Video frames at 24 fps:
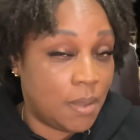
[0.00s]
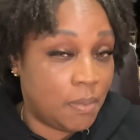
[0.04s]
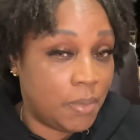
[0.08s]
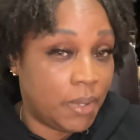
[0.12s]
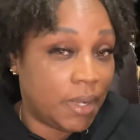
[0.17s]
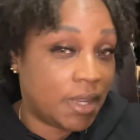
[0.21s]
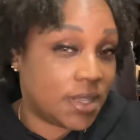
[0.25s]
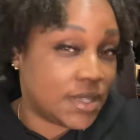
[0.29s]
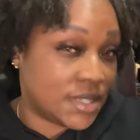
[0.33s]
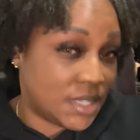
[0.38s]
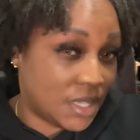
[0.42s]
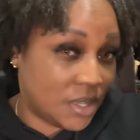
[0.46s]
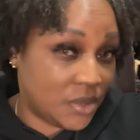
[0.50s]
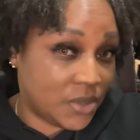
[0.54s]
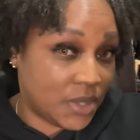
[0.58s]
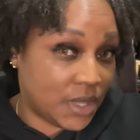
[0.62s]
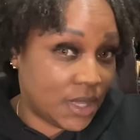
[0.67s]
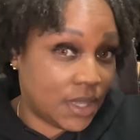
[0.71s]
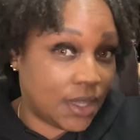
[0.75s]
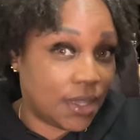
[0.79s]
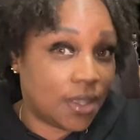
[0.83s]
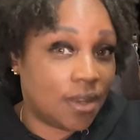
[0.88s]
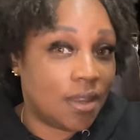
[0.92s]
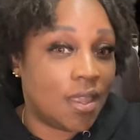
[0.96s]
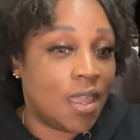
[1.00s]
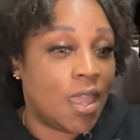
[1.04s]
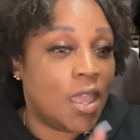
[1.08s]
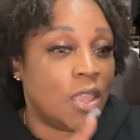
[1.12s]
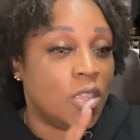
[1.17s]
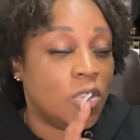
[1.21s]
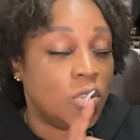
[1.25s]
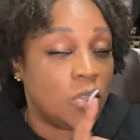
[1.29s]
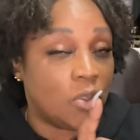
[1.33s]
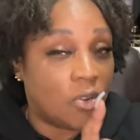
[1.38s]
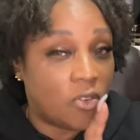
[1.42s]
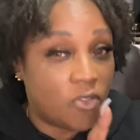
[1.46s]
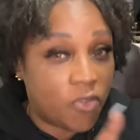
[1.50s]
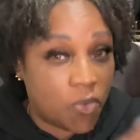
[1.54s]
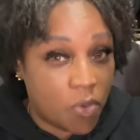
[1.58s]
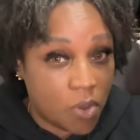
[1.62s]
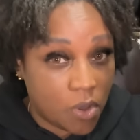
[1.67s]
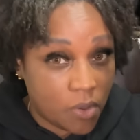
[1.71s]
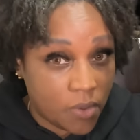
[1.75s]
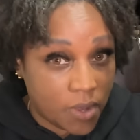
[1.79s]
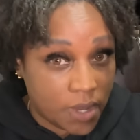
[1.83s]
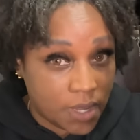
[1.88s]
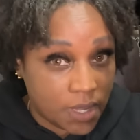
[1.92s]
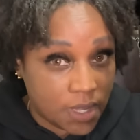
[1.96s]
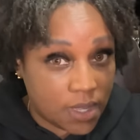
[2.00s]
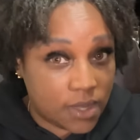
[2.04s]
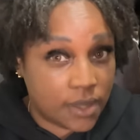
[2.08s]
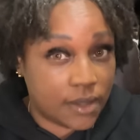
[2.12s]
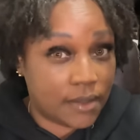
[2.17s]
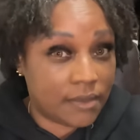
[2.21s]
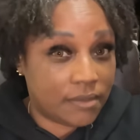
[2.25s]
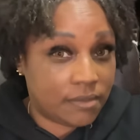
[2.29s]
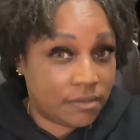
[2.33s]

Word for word: But until then, Euphoric